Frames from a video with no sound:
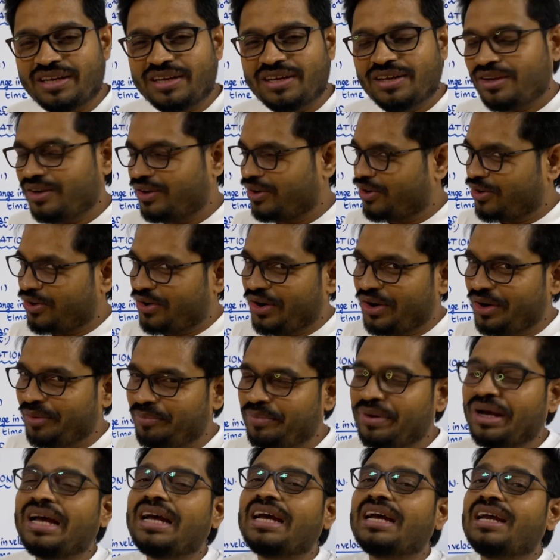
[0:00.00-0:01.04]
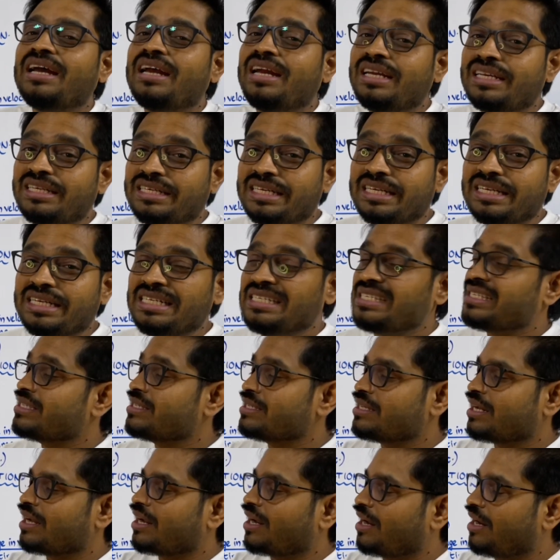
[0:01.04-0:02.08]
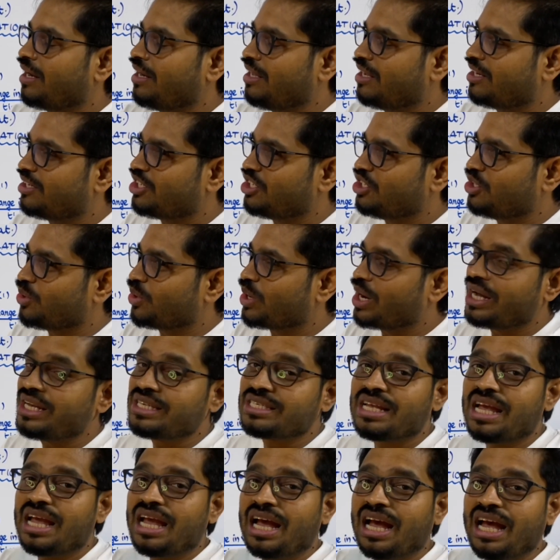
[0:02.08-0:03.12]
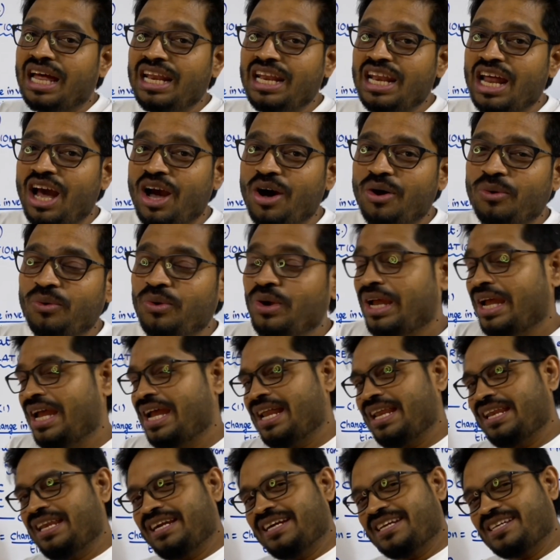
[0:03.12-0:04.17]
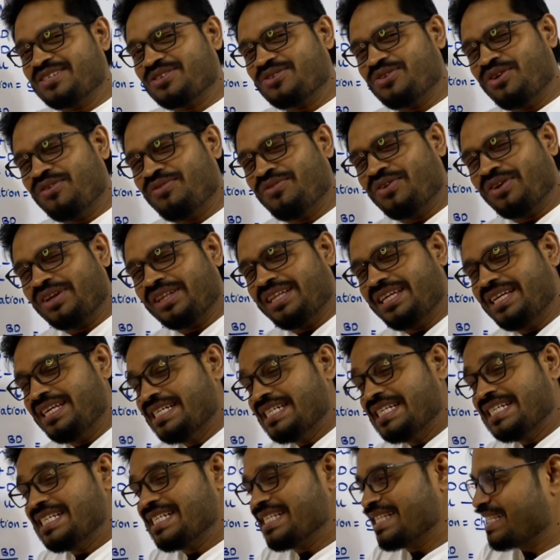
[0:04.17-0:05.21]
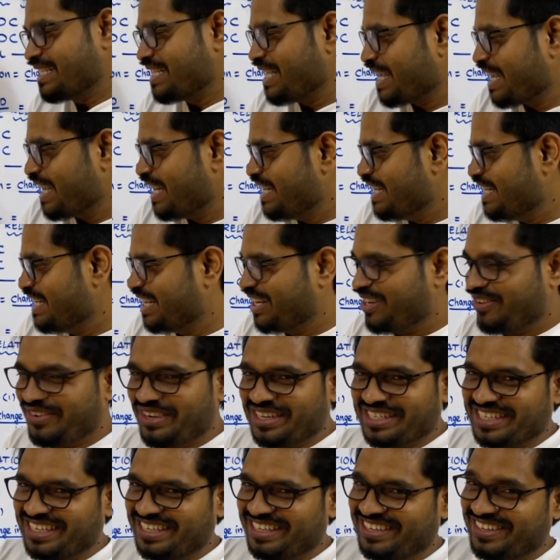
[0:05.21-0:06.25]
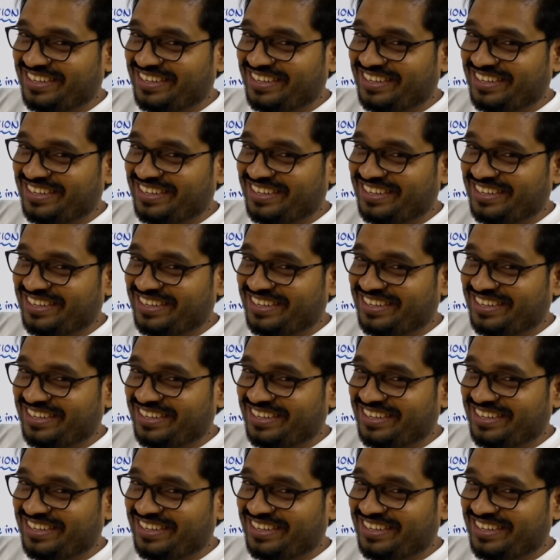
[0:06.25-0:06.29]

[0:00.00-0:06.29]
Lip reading: Hope it is clear to you guys. And now let us go for the second derivation.